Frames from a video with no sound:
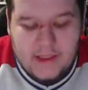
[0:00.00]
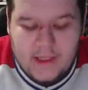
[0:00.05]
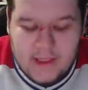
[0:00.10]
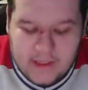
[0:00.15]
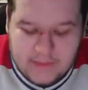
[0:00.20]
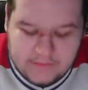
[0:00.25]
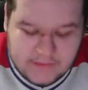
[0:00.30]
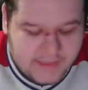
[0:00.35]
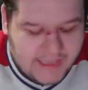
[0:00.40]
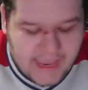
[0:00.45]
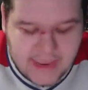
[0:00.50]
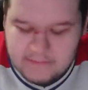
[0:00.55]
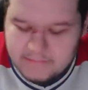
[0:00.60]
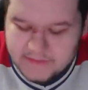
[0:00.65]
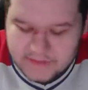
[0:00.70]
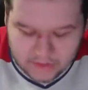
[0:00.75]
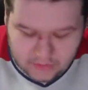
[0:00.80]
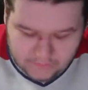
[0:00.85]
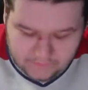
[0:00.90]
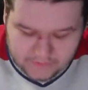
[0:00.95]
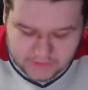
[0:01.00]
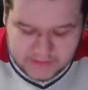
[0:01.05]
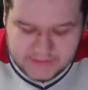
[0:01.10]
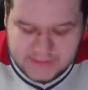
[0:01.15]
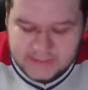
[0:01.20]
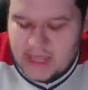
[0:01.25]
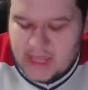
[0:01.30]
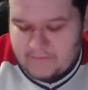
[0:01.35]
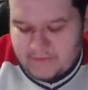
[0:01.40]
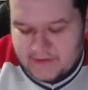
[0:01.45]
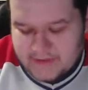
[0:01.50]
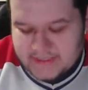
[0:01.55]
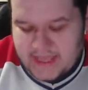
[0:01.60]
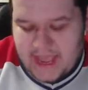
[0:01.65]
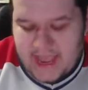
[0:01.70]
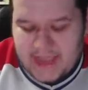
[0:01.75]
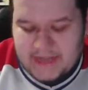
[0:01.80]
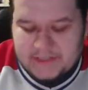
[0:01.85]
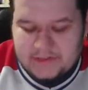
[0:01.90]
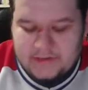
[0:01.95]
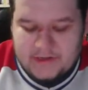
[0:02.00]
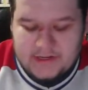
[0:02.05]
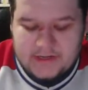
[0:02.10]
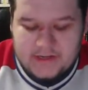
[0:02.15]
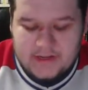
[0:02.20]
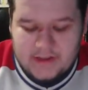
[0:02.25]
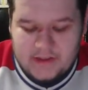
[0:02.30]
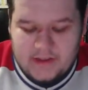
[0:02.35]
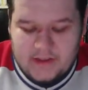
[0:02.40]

The game's over. Slav has the hat trick.